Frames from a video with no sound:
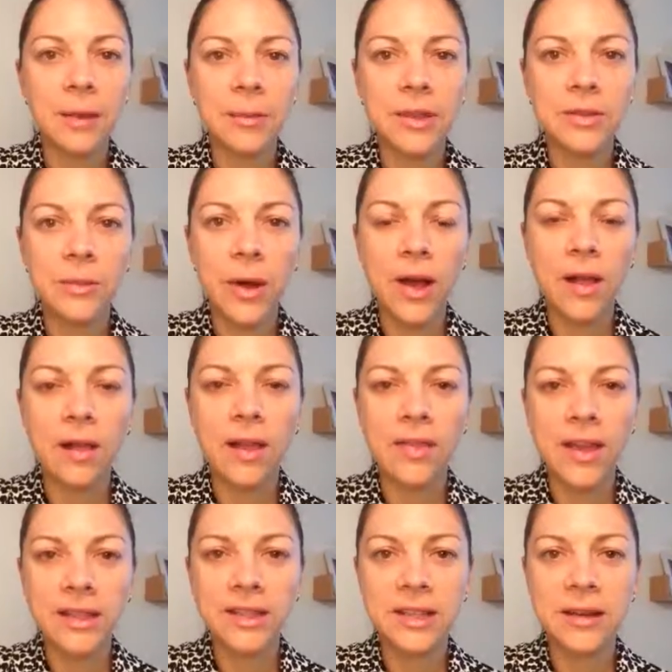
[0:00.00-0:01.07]
as well, and
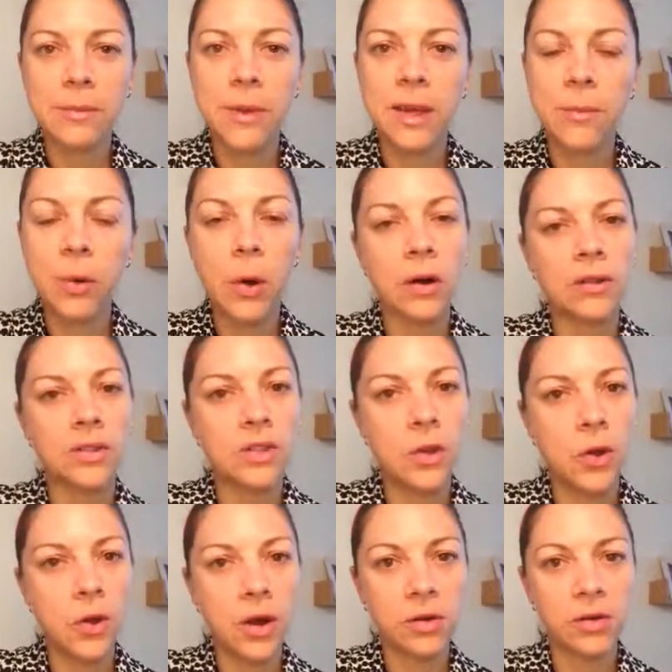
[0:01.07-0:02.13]
that's going to be important to
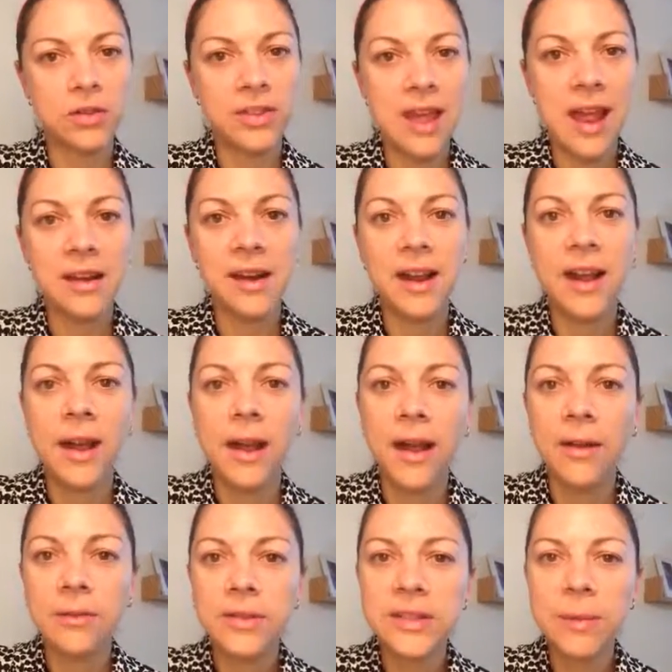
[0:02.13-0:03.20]
your understanding
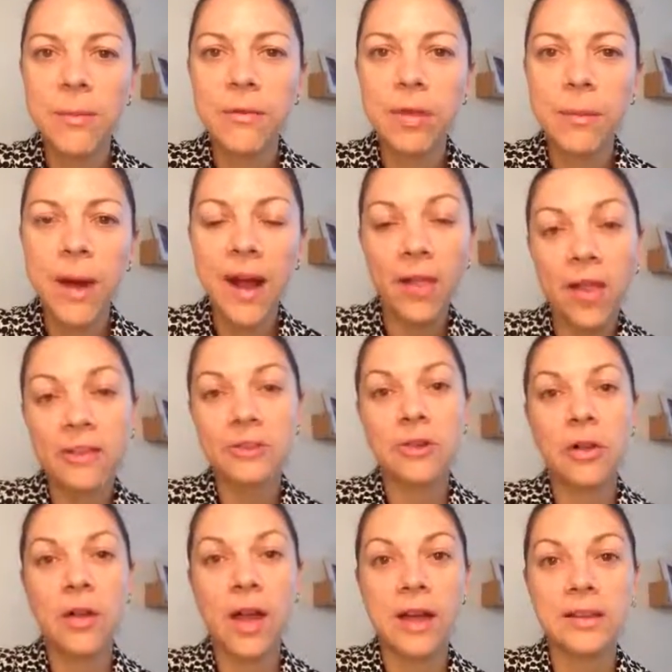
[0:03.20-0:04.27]
of some of the
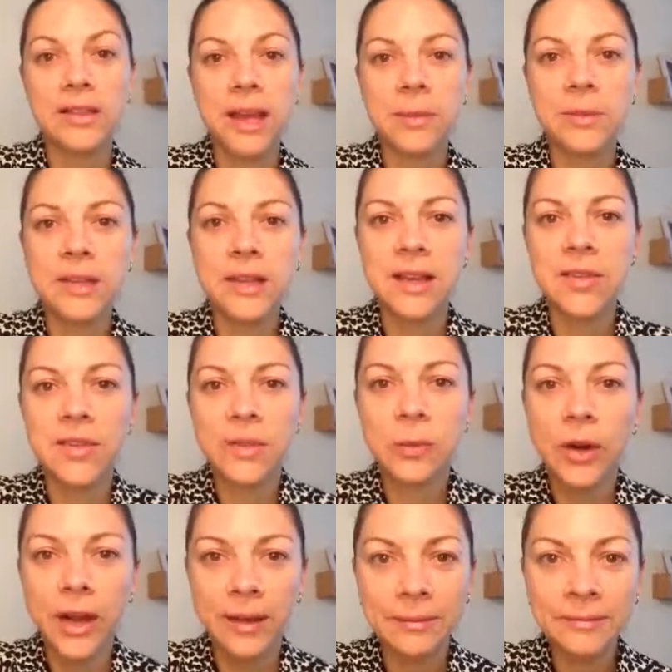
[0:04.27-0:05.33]
biological concepts in the
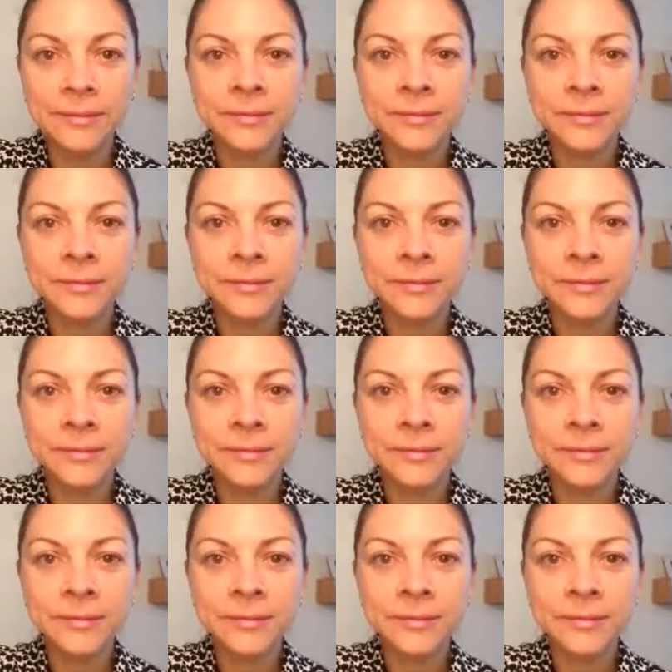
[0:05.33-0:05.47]
spring.